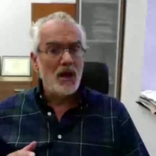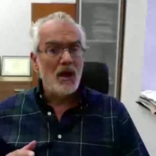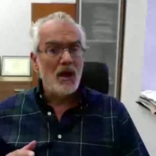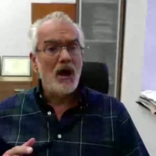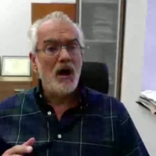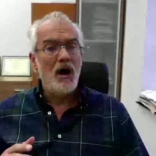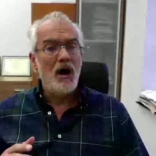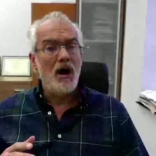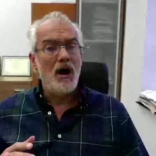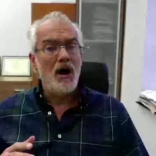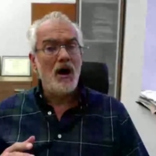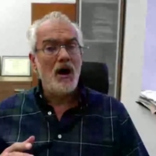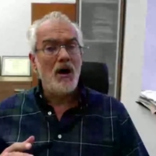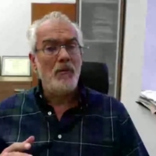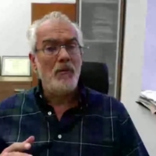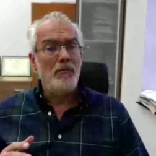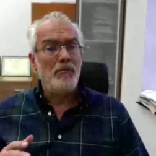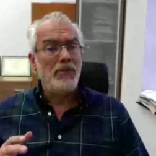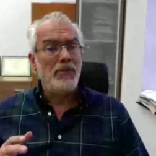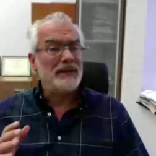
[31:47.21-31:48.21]

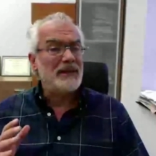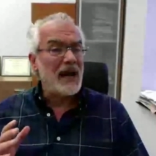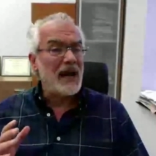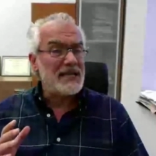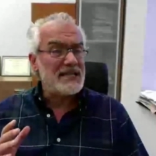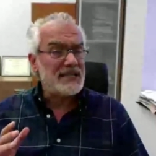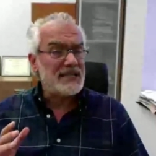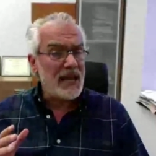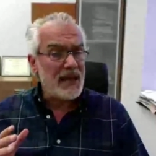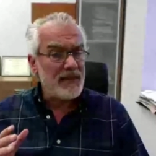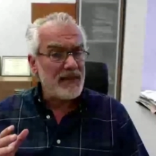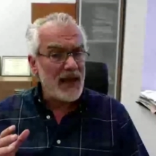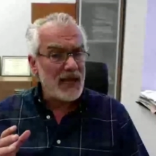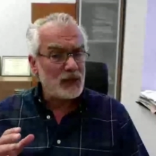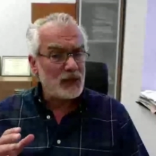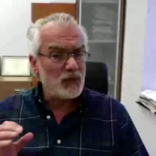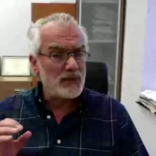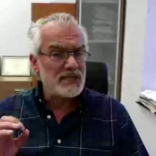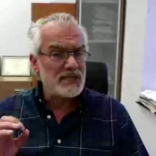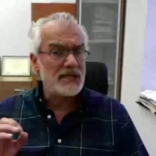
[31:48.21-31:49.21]
But I say that
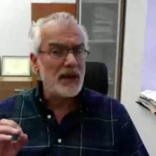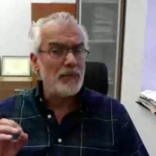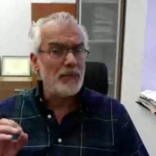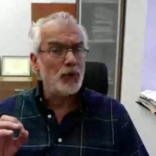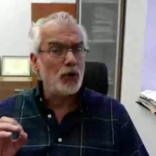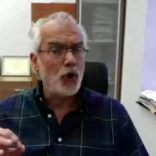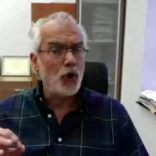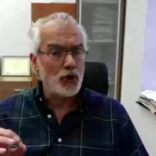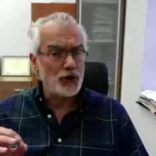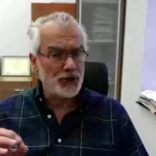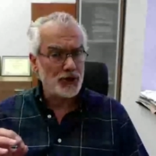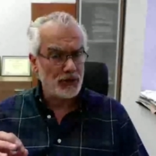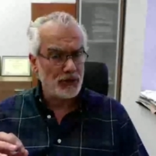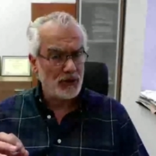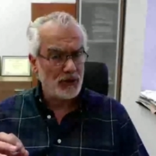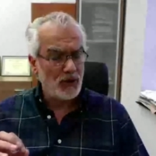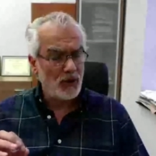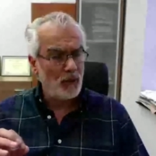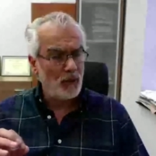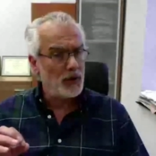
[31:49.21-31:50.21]
with some caution
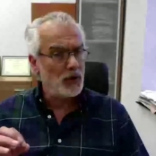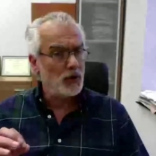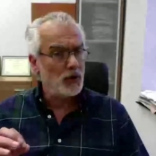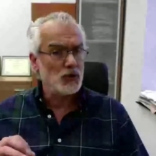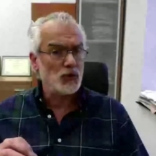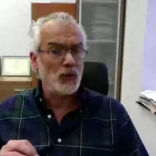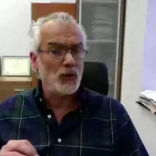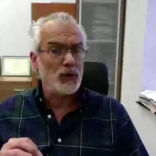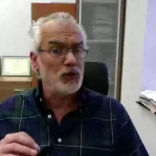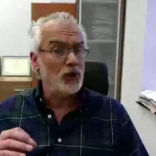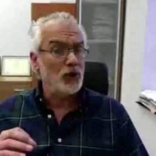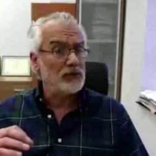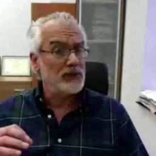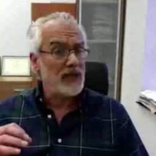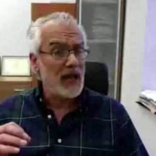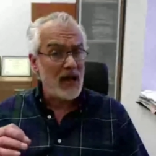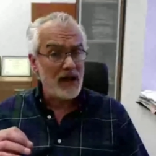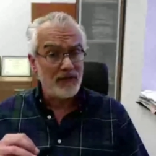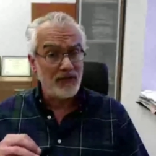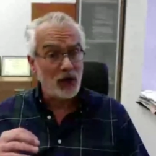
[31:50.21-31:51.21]
because we don't
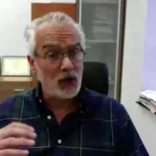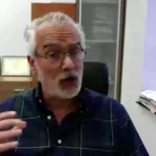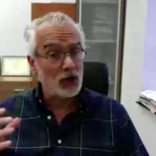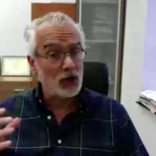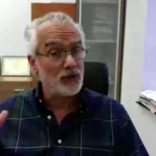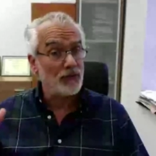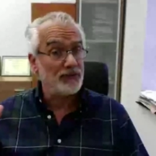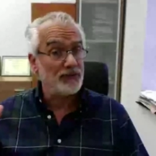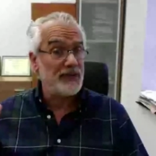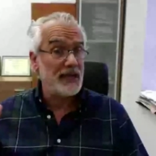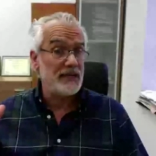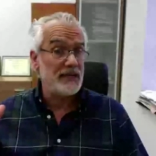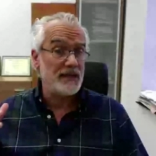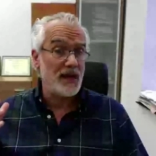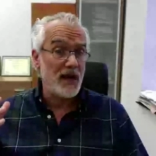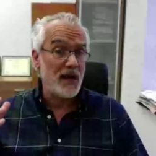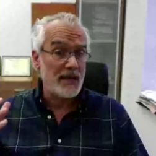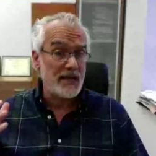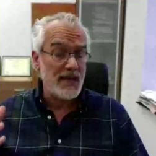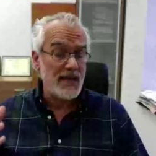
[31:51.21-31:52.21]
have a lot of
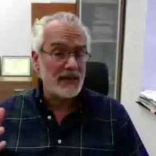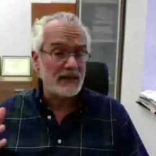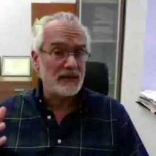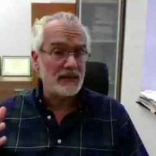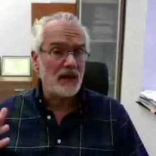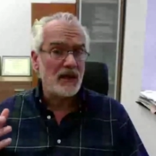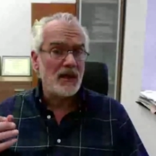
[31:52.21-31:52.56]
data yet